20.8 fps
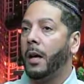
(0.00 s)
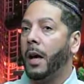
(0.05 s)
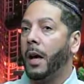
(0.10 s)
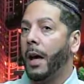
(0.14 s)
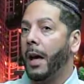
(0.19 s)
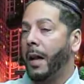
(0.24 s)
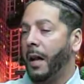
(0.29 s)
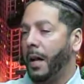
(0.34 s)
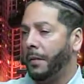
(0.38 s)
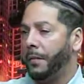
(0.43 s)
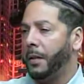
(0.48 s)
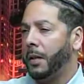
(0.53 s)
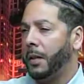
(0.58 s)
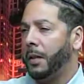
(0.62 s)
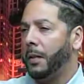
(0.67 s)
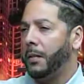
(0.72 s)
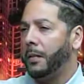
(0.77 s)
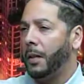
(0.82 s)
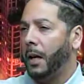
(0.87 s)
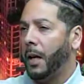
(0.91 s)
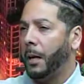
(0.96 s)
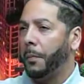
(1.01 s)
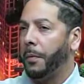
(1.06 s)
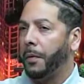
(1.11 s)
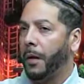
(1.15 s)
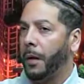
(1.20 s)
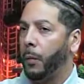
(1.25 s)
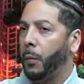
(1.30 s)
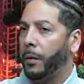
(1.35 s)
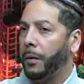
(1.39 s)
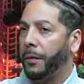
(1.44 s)
And I did the same
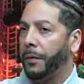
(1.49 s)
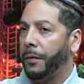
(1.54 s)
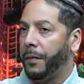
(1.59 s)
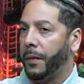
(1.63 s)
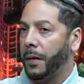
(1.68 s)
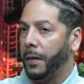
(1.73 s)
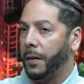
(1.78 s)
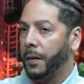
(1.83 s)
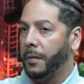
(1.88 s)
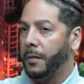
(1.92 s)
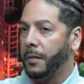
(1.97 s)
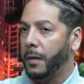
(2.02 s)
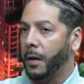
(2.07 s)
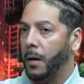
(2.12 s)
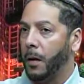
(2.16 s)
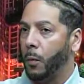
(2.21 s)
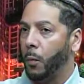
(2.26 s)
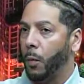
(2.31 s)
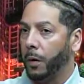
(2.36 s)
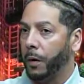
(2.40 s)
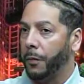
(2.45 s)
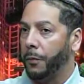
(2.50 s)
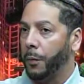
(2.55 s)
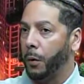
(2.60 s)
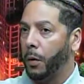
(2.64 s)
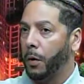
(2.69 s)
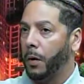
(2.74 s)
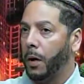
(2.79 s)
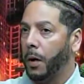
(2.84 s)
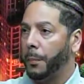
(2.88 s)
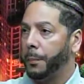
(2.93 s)
thing with the fitness, working for
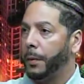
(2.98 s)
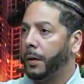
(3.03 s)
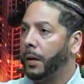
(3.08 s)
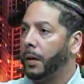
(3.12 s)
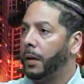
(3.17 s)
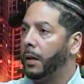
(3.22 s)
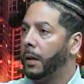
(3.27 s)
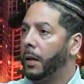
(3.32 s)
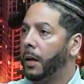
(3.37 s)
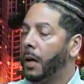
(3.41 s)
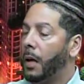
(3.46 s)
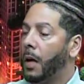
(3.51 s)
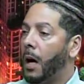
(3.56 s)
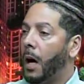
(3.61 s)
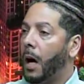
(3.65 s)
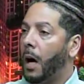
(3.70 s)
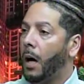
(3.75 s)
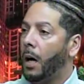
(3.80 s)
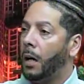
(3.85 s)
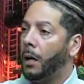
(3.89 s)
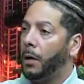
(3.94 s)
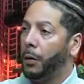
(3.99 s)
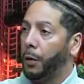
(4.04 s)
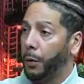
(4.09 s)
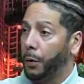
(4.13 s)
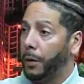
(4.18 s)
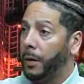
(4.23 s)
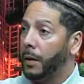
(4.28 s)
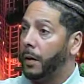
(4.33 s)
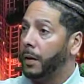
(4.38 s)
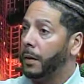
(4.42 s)
a company,
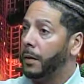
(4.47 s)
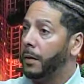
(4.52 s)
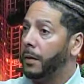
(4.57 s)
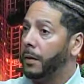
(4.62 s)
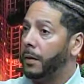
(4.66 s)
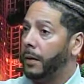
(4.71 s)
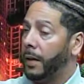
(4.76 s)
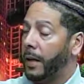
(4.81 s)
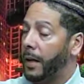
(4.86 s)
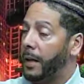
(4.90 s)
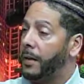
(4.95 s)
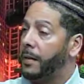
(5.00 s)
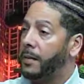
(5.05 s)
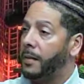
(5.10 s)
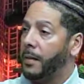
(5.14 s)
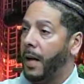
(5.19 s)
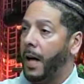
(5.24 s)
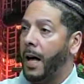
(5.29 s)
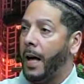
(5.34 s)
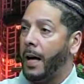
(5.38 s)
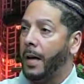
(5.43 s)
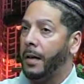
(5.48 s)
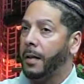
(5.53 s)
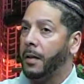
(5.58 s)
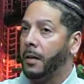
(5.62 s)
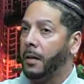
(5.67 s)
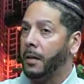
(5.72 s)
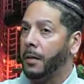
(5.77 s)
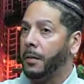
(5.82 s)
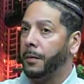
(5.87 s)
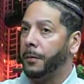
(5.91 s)
learning the inside
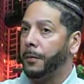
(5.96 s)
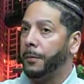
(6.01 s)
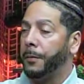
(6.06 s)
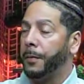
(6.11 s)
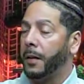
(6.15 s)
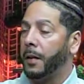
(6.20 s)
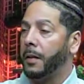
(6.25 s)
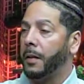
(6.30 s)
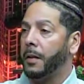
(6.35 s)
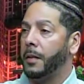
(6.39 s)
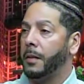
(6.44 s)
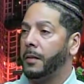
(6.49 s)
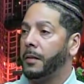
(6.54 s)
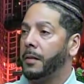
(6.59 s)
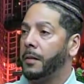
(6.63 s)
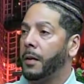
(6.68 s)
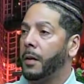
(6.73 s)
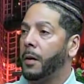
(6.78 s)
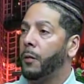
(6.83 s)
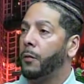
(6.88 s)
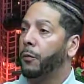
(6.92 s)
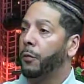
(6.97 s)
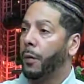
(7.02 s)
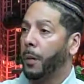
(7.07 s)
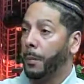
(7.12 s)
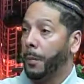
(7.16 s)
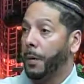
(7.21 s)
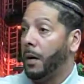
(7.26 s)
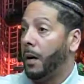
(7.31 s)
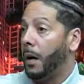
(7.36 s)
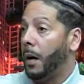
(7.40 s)
of fitness
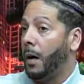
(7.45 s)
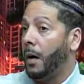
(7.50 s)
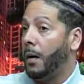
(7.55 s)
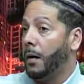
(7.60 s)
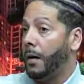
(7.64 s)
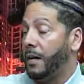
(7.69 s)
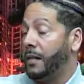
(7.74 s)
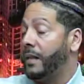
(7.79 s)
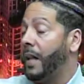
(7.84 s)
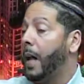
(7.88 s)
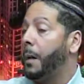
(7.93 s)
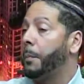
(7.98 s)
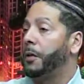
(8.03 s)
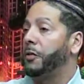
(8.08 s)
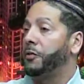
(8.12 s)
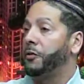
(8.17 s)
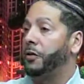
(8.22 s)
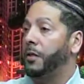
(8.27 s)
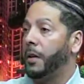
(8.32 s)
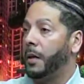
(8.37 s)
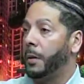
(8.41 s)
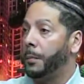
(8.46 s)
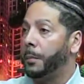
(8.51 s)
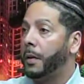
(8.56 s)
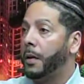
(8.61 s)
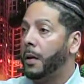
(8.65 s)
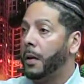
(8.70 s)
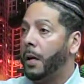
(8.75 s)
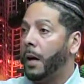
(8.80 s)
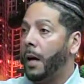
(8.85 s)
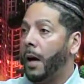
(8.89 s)
from an established gym,
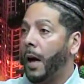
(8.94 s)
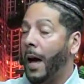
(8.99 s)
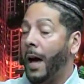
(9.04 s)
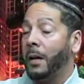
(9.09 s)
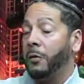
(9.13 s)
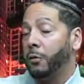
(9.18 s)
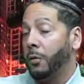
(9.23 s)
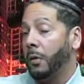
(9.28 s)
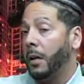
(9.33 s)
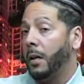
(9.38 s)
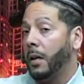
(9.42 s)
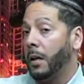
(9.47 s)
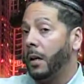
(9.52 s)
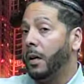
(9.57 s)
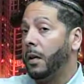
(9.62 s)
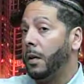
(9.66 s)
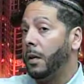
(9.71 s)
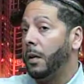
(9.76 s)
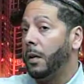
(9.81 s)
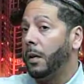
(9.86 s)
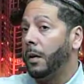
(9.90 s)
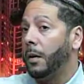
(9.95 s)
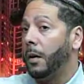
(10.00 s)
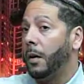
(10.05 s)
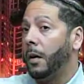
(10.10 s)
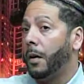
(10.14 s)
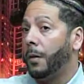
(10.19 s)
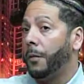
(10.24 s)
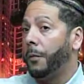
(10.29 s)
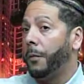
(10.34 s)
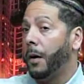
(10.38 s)
actually
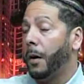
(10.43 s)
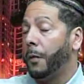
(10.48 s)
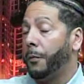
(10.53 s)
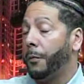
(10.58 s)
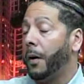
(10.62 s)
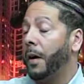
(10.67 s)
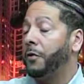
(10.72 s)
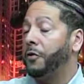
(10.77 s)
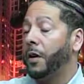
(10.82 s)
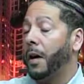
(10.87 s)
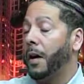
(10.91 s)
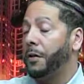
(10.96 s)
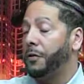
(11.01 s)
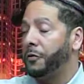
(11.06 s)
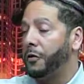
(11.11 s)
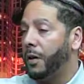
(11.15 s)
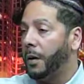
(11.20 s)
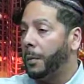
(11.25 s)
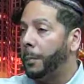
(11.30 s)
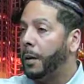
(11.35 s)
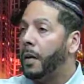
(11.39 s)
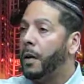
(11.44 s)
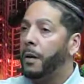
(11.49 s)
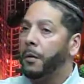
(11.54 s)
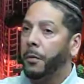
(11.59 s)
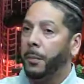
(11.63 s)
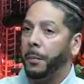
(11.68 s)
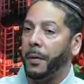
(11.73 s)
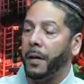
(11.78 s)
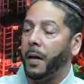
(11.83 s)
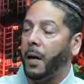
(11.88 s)
a franchise gym.
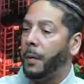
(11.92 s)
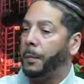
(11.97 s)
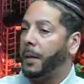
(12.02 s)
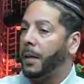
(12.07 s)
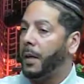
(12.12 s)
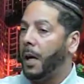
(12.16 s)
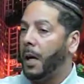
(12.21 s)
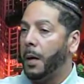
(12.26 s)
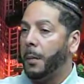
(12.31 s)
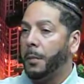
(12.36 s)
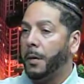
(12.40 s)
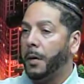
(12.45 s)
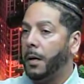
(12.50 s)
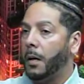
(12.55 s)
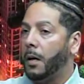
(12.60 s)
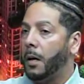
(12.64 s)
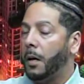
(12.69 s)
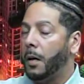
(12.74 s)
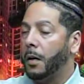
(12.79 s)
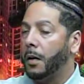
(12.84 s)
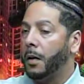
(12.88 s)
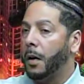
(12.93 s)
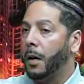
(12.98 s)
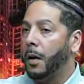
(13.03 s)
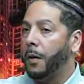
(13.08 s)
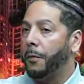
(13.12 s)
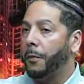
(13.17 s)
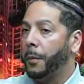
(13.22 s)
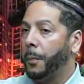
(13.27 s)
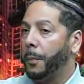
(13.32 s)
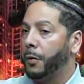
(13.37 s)
From there, I became
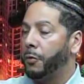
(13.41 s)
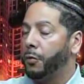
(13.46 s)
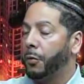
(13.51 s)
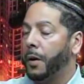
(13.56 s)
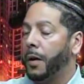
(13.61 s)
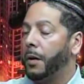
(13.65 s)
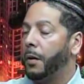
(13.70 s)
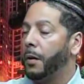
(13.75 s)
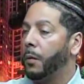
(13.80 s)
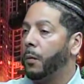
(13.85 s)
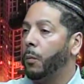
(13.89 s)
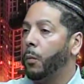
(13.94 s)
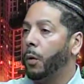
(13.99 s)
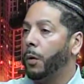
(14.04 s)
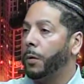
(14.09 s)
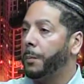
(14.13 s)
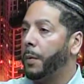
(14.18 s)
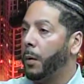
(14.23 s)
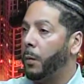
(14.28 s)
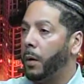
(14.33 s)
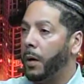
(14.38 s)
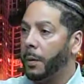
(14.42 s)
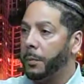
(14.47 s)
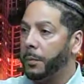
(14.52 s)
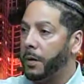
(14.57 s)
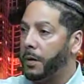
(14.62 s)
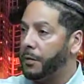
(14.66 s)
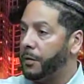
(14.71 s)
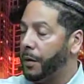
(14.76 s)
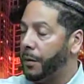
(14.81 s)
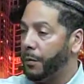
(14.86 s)
from a trainer, worked my way up
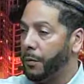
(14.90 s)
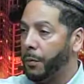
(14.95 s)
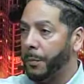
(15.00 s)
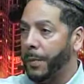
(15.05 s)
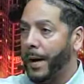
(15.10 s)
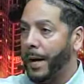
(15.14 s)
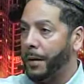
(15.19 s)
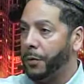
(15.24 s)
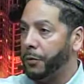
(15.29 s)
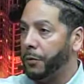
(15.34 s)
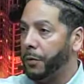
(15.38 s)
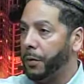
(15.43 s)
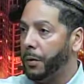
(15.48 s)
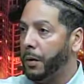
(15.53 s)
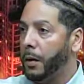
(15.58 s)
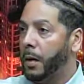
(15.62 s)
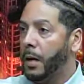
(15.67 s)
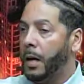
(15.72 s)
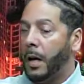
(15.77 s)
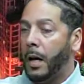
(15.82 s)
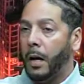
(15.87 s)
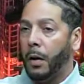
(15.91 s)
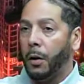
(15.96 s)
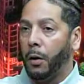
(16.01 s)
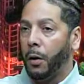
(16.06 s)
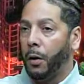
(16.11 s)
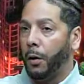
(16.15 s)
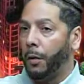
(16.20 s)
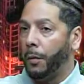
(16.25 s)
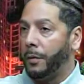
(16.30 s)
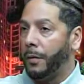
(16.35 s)
to a general manager,
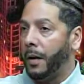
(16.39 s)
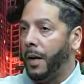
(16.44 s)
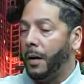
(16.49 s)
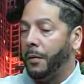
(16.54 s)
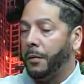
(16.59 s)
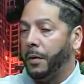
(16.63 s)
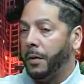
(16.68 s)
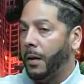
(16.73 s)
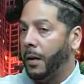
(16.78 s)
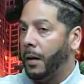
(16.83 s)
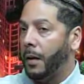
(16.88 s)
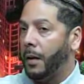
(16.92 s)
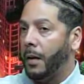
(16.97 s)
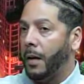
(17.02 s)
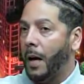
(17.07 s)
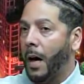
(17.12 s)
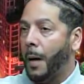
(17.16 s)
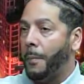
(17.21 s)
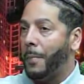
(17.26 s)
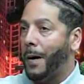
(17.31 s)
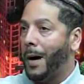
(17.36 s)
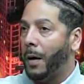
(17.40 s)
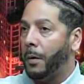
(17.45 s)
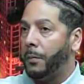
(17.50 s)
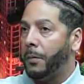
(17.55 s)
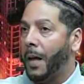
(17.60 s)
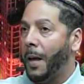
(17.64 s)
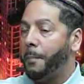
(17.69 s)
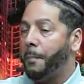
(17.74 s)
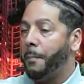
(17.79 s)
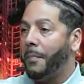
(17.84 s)
learned everything about
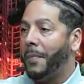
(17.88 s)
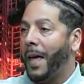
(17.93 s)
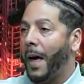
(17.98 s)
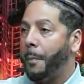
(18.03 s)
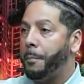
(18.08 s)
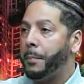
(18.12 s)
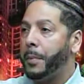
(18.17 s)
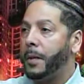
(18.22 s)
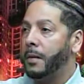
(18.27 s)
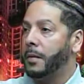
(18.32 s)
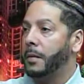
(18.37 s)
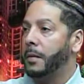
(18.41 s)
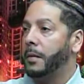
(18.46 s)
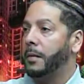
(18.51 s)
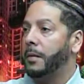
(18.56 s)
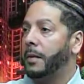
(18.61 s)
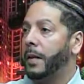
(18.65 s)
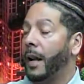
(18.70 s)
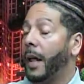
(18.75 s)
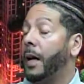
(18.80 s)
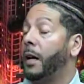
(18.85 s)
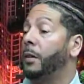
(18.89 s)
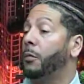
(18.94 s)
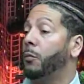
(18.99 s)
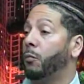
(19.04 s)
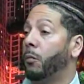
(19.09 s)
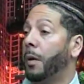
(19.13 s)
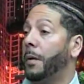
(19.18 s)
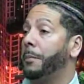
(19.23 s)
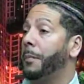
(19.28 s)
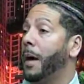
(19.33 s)
that business that I could
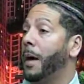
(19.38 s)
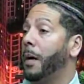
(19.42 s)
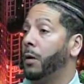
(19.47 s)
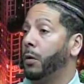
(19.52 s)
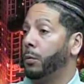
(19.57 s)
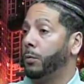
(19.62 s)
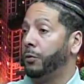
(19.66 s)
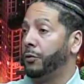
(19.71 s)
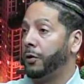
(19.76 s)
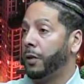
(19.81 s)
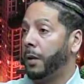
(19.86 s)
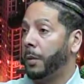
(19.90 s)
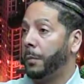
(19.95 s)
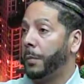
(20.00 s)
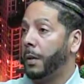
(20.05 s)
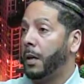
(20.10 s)
run my own gym.